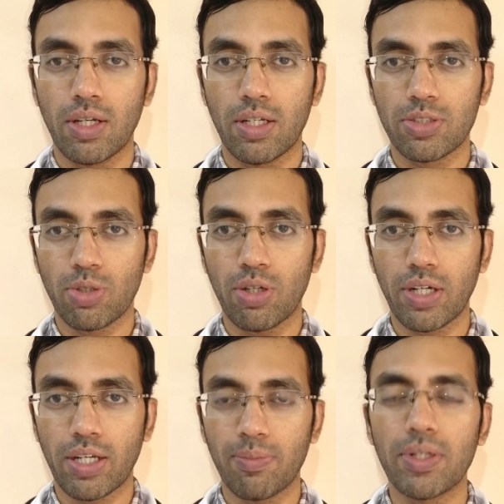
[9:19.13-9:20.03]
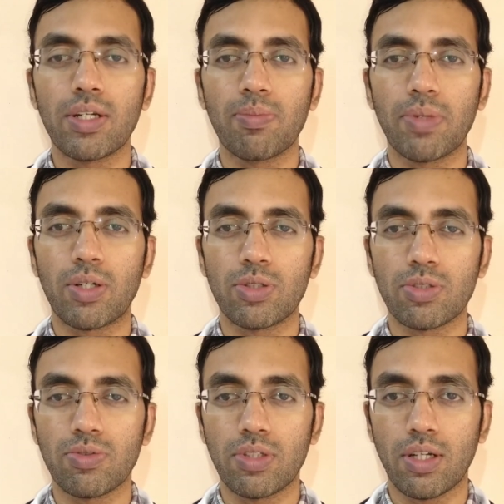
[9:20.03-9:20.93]
is not recommended because
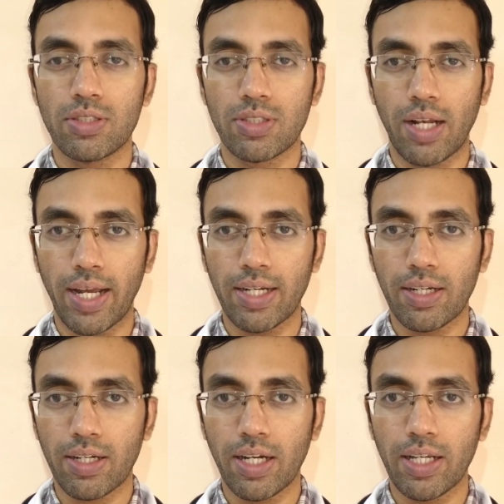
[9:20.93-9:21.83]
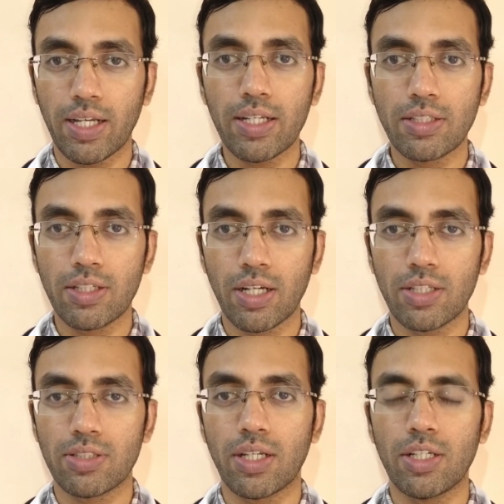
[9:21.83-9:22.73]
of the slightly
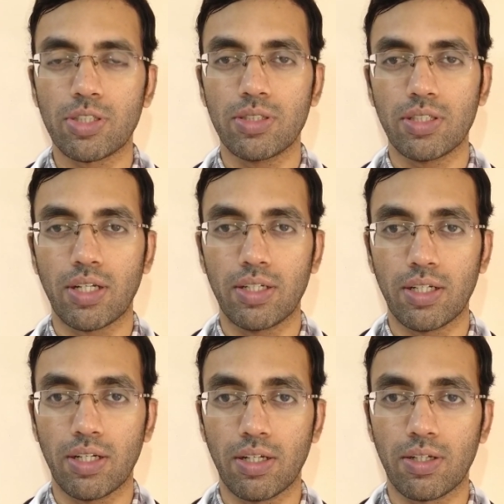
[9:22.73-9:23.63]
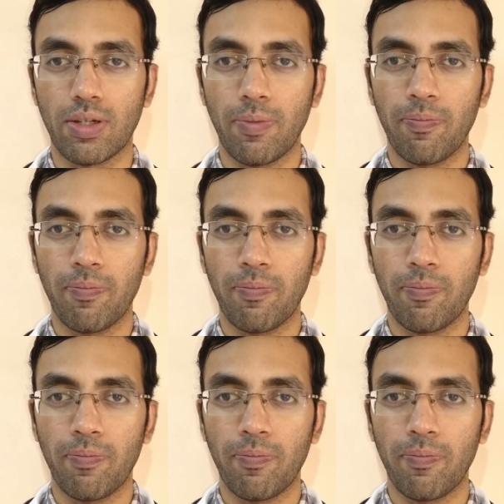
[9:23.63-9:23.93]
increased estrogen content in it